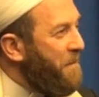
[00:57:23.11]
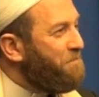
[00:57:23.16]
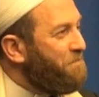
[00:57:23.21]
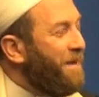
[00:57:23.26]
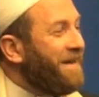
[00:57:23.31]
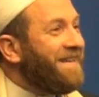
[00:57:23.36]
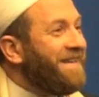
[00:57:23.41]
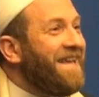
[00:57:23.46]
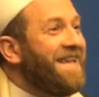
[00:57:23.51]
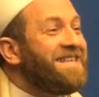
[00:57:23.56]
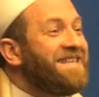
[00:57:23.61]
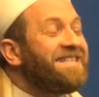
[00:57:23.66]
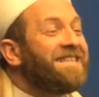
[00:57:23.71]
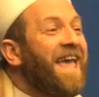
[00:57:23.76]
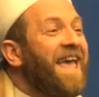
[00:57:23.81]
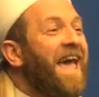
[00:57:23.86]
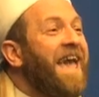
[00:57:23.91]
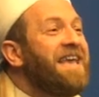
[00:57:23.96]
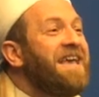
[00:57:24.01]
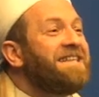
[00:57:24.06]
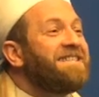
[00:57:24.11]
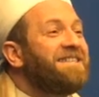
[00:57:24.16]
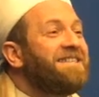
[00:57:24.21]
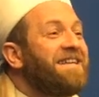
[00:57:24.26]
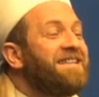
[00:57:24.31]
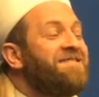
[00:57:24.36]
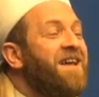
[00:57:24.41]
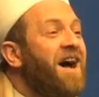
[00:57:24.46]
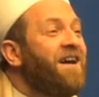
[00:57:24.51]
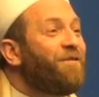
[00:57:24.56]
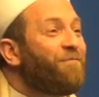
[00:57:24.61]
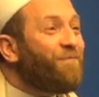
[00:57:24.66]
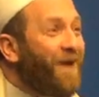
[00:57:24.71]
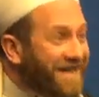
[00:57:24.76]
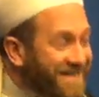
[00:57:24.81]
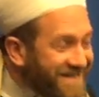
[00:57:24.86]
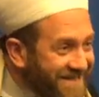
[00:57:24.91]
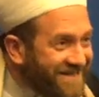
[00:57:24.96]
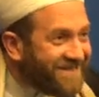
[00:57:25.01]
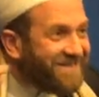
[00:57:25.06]
But his case did not
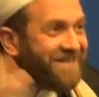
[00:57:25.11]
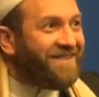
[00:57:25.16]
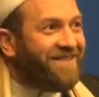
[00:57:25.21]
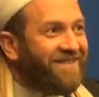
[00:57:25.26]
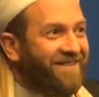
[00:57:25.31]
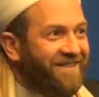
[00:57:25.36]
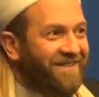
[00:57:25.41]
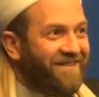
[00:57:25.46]
rest.